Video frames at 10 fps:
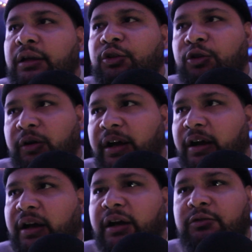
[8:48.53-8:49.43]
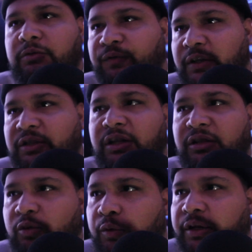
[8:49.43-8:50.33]
The haircuts was
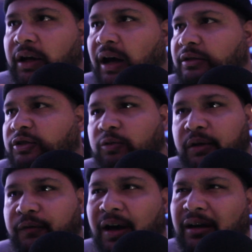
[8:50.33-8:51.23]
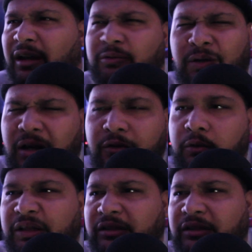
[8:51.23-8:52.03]
$15, $20, $25, whatever it was.